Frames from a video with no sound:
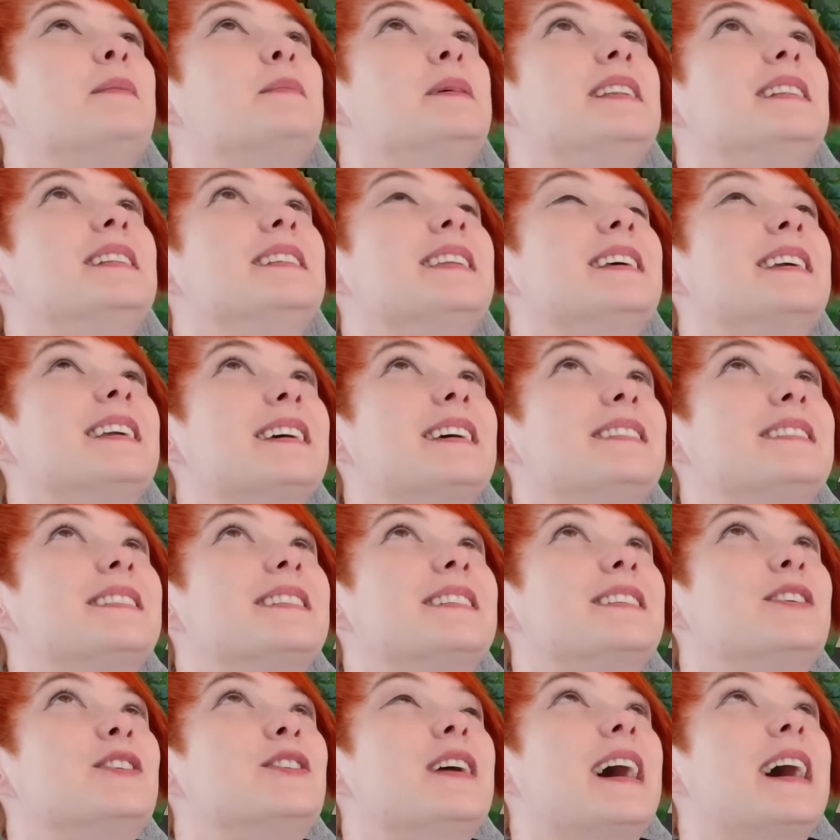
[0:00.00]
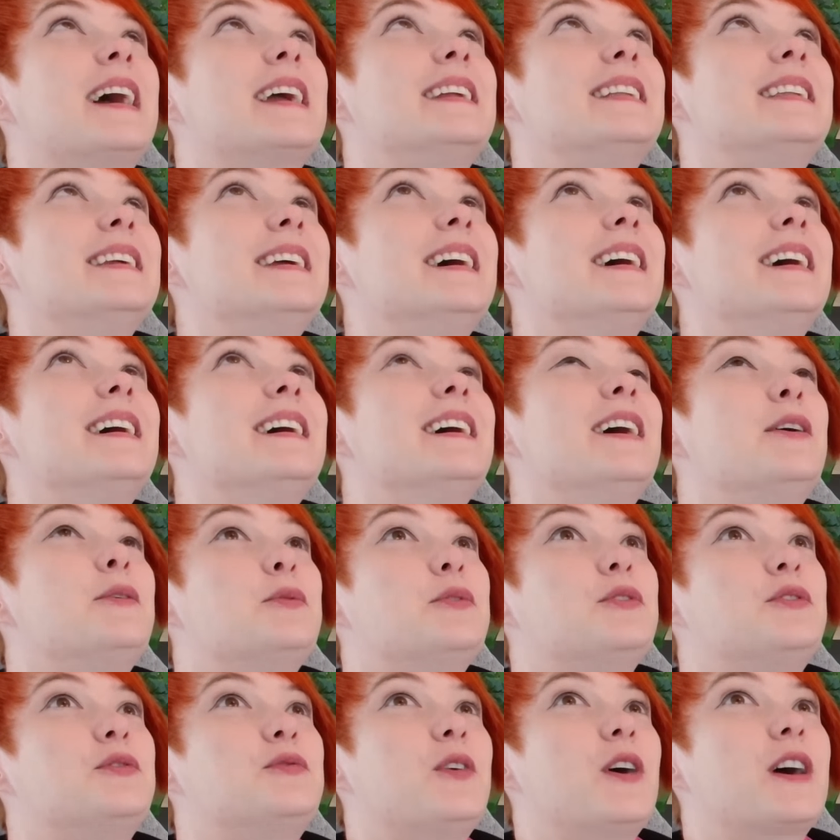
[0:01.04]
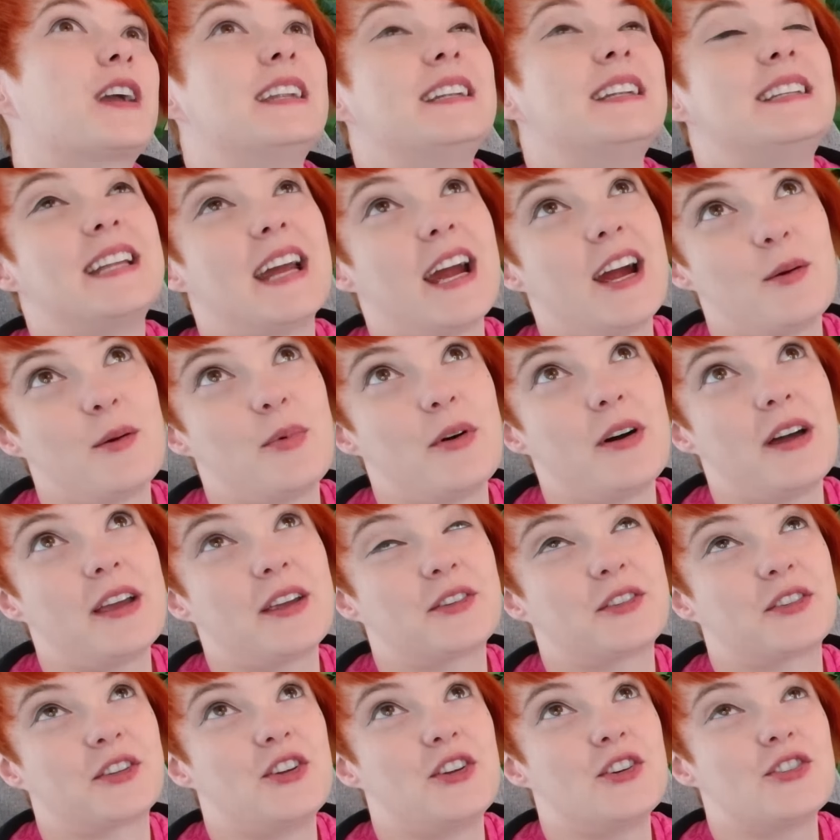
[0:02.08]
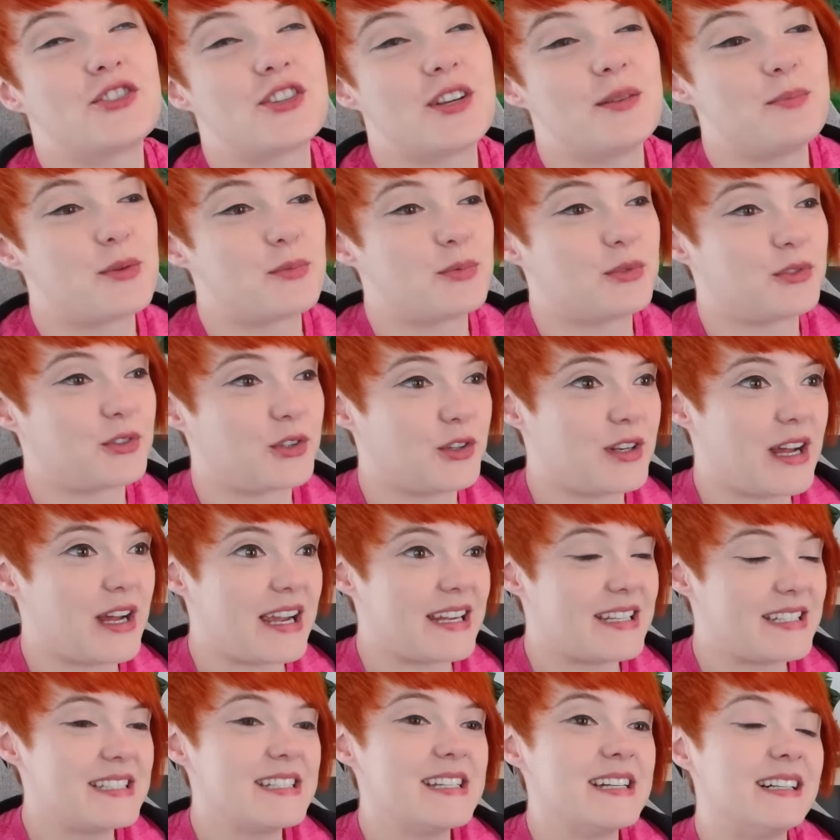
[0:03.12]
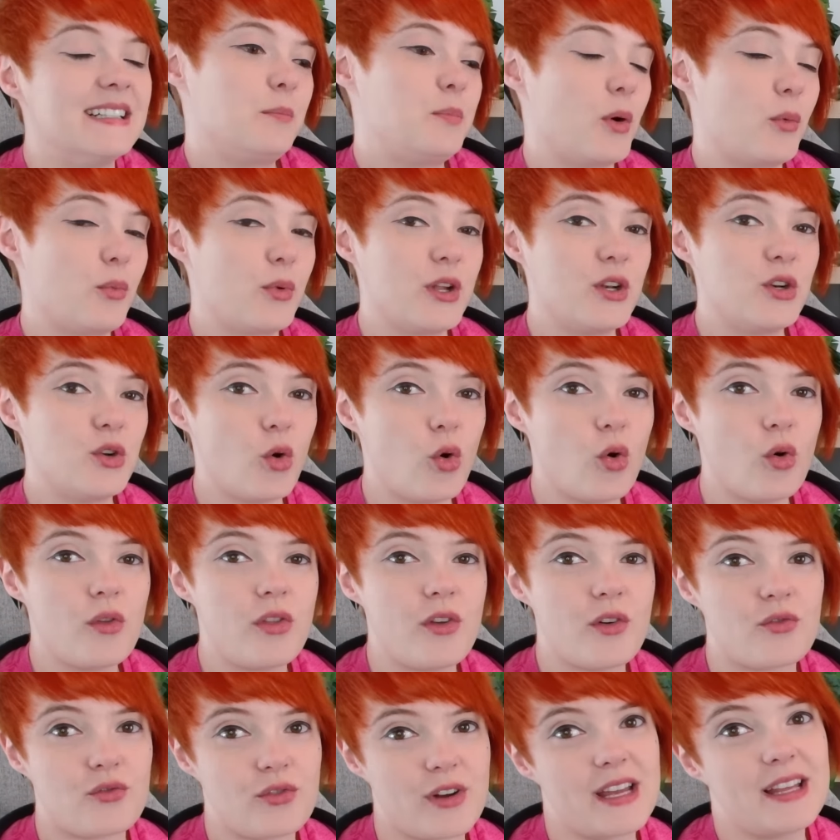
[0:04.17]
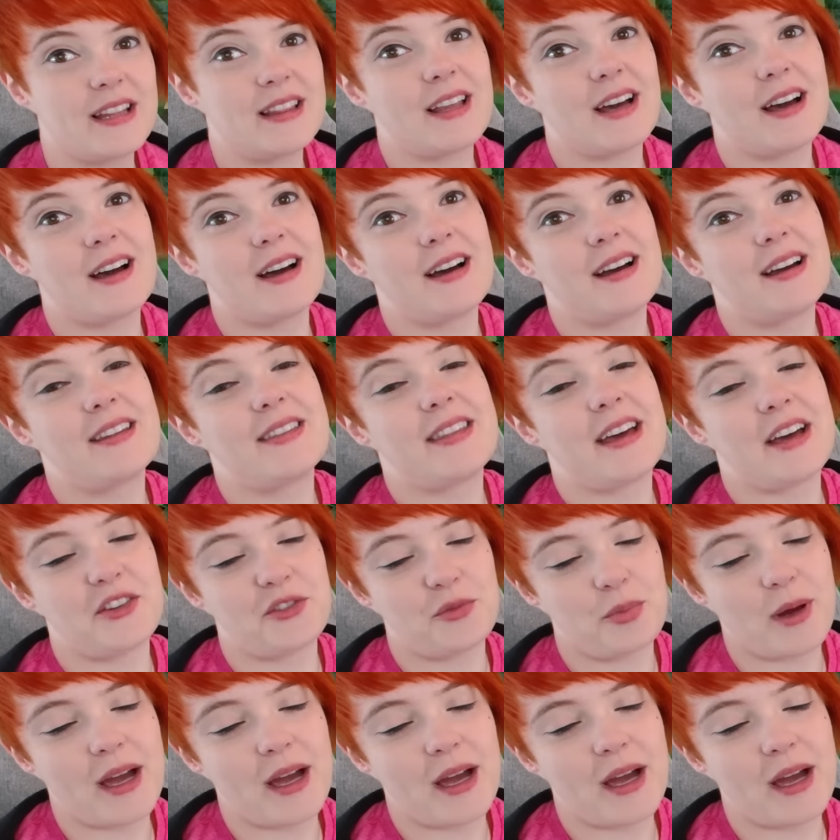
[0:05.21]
mean, like, it's a good idea. It was fucking terrible execution, but it was a good idea. But we know that Rayla, that's